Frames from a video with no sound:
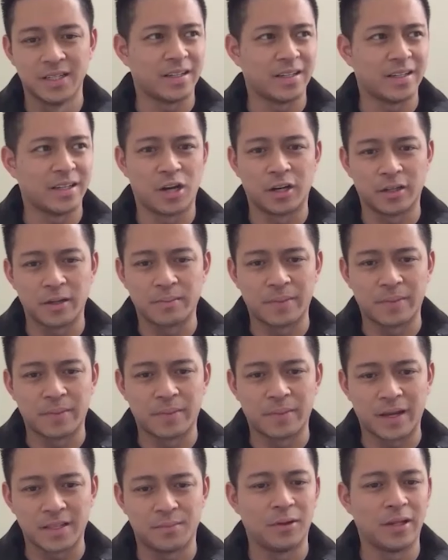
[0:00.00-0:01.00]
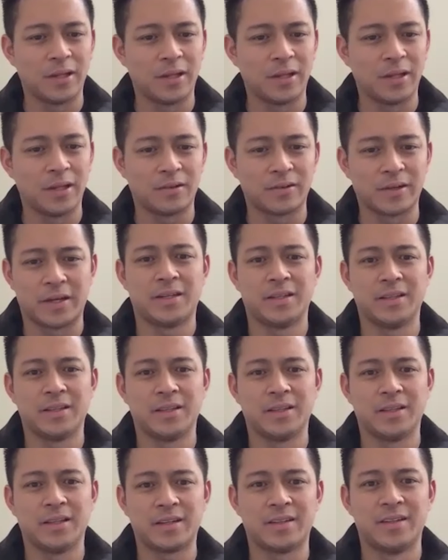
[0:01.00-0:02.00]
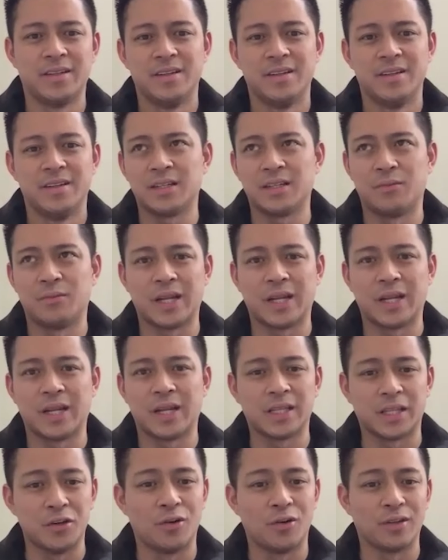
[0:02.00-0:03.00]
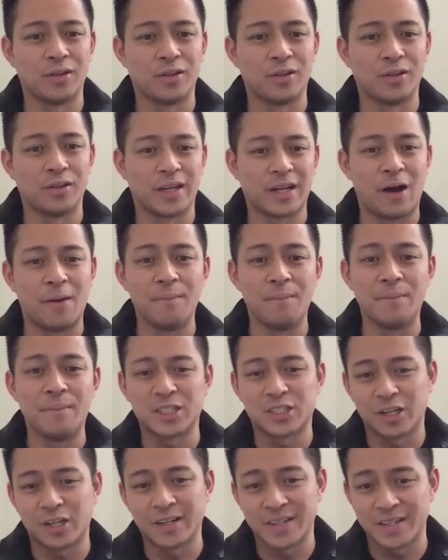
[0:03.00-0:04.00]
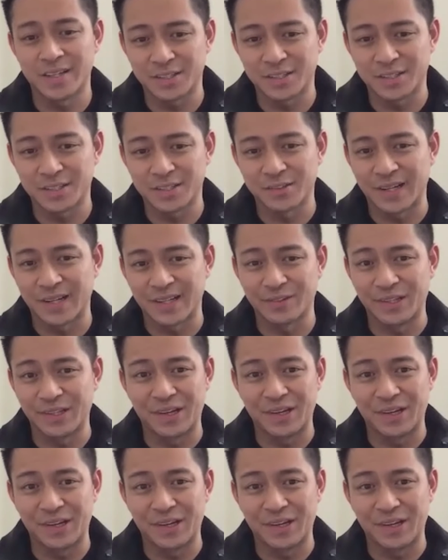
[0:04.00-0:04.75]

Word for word: and a jogging pants. I'm all like, okay, like, you know, what I didn't know like how big shot is, right?